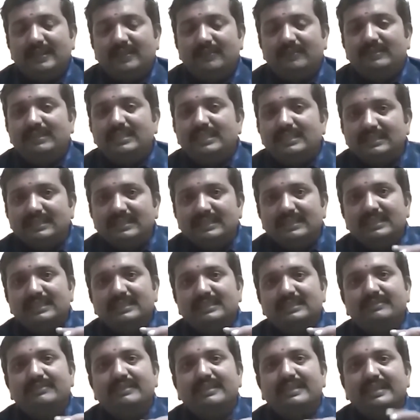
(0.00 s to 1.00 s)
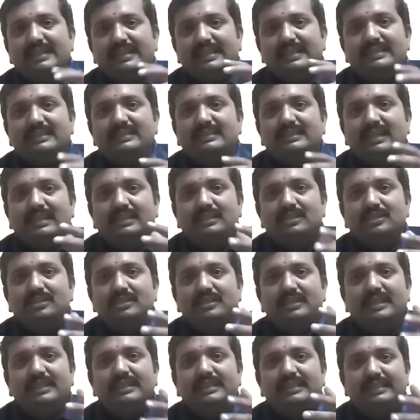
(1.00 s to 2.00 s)
Now this is where it starts
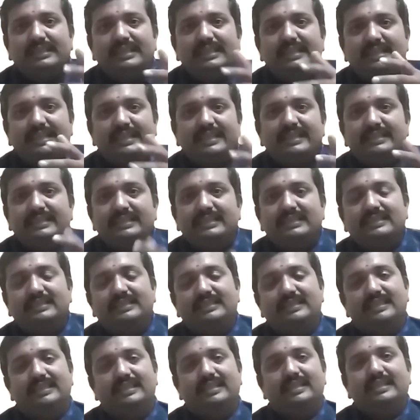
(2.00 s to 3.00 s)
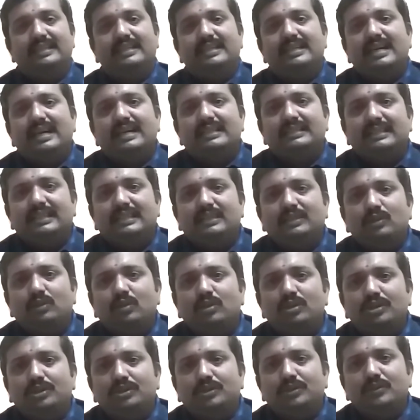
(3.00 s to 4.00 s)
to get really interesting. As I
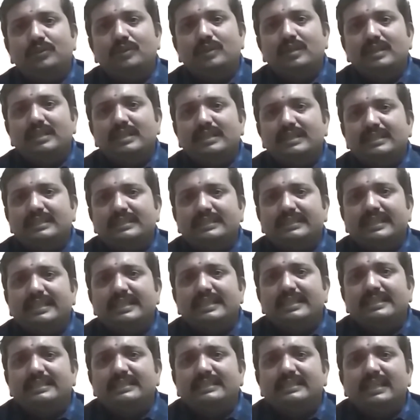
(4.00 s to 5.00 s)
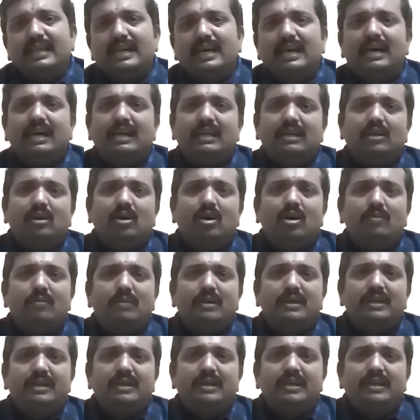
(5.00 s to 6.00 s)
told you, cells are
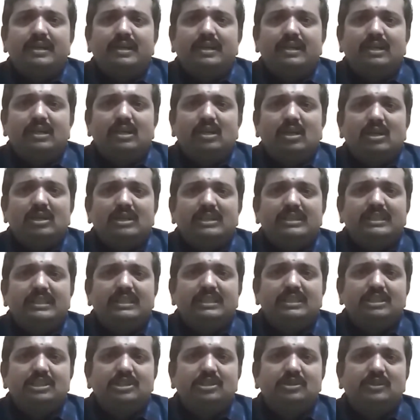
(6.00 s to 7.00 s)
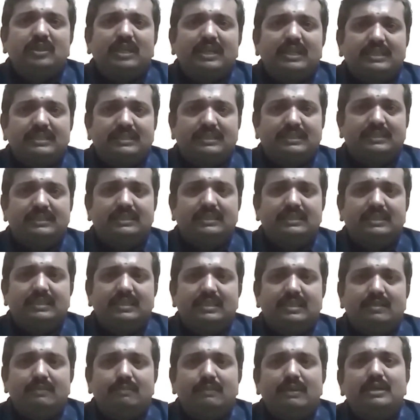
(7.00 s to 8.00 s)
common not just to us
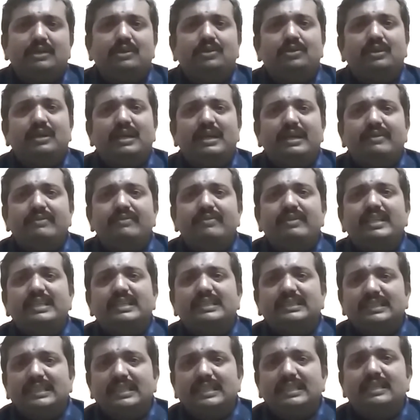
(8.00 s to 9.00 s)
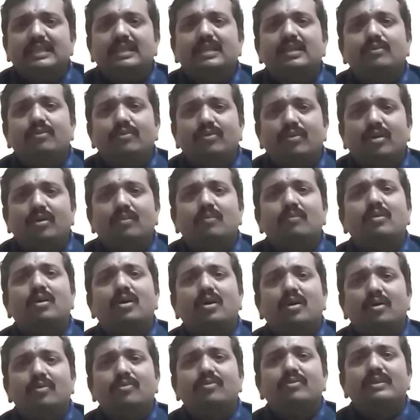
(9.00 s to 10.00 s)
but to every single form
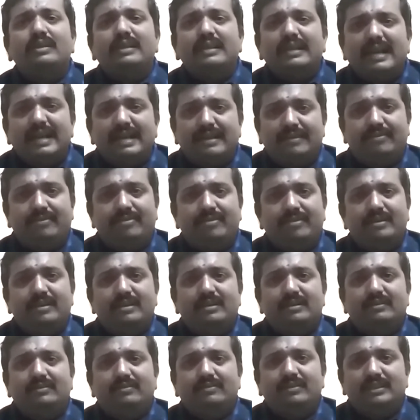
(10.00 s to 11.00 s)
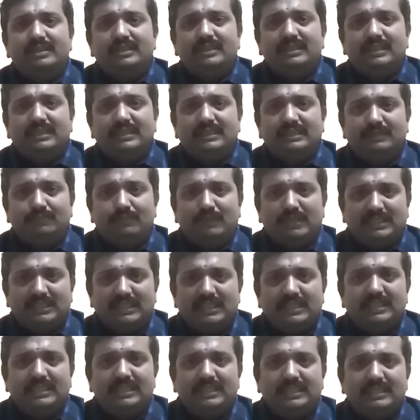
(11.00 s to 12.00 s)
of life which is
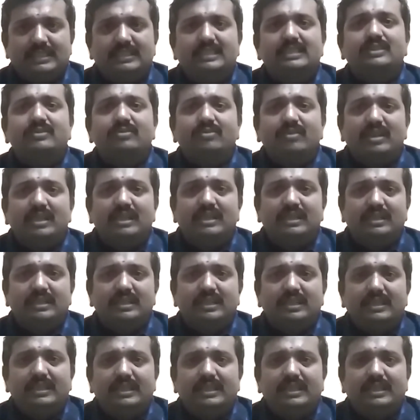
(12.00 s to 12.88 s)
present in this world.